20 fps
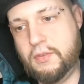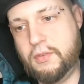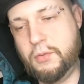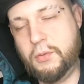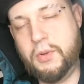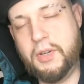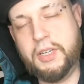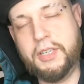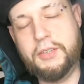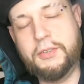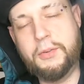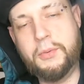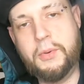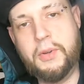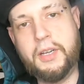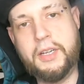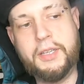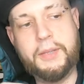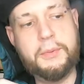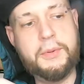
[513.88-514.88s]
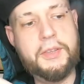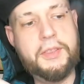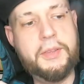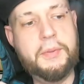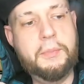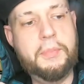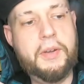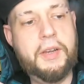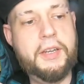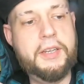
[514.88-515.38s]
2020 with
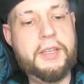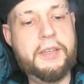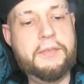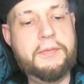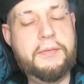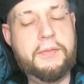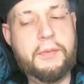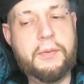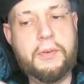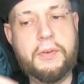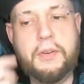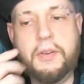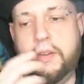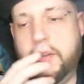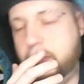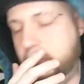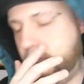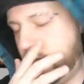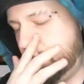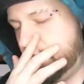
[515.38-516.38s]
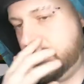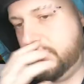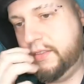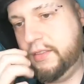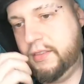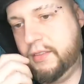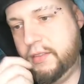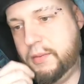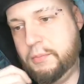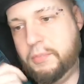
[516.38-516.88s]
a buddy for
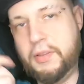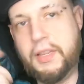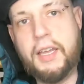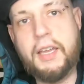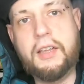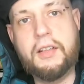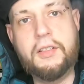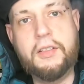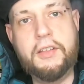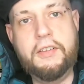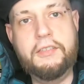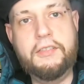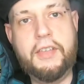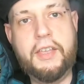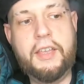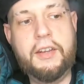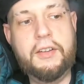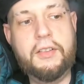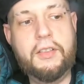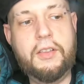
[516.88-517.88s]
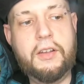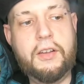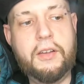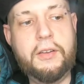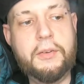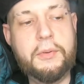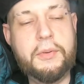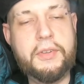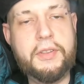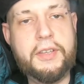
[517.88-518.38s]
the Black Glove
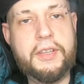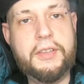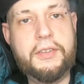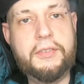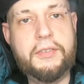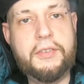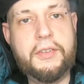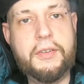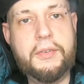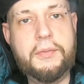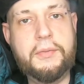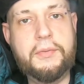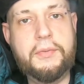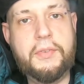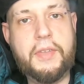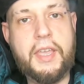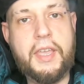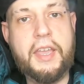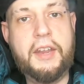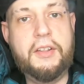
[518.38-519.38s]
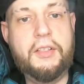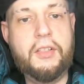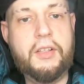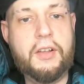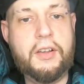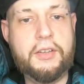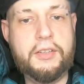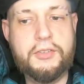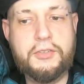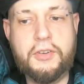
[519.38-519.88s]
Analog release of
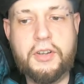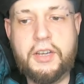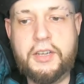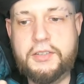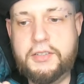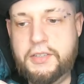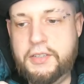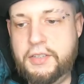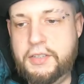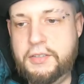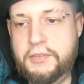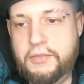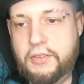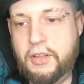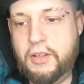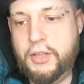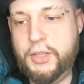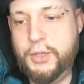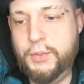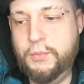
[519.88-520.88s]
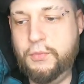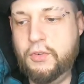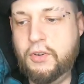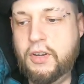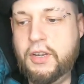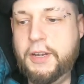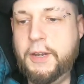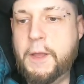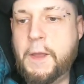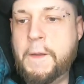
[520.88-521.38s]
Analog Atrocities Volume
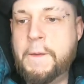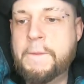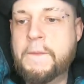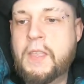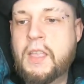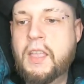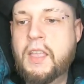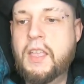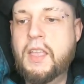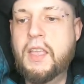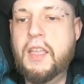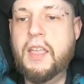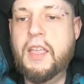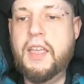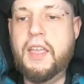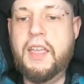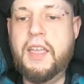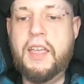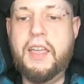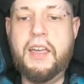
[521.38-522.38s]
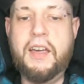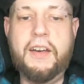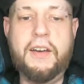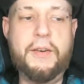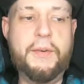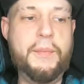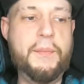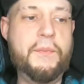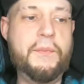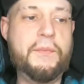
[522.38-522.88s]
1.
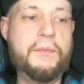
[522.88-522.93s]
I